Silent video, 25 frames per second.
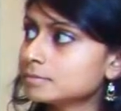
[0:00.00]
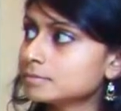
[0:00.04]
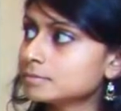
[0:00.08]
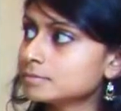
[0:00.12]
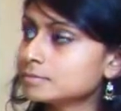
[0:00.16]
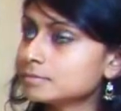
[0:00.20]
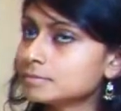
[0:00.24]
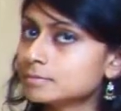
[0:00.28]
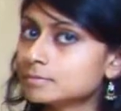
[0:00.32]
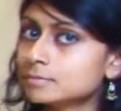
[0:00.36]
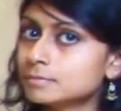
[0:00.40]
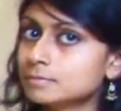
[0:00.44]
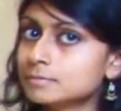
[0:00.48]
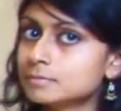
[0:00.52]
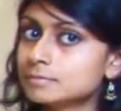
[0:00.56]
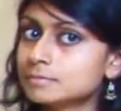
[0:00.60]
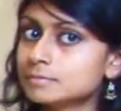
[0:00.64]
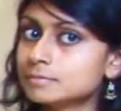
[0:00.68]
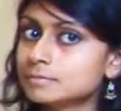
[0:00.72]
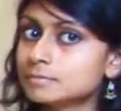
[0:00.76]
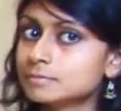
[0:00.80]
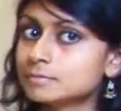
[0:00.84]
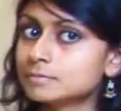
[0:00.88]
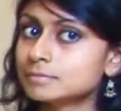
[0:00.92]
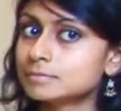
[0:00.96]

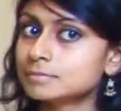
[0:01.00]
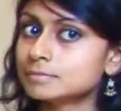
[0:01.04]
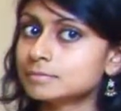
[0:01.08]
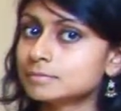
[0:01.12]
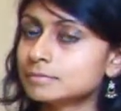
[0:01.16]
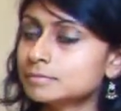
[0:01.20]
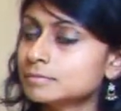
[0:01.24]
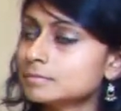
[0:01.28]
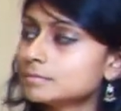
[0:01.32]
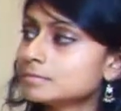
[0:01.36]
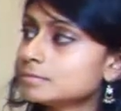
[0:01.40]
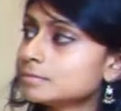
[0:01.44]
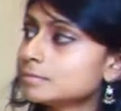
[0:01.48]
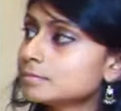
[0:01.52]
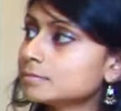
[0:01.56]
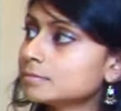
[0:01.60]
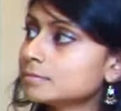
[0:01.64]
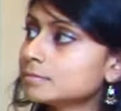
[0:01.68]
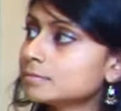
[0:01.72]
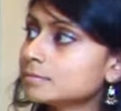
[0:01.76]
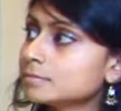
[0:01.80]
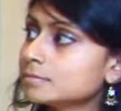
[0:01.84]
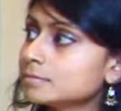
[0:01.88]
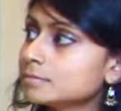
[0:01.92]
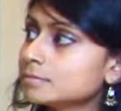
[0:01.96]

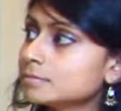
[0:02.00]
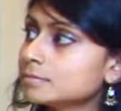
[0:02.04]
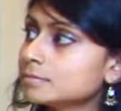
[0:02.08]
[no speech]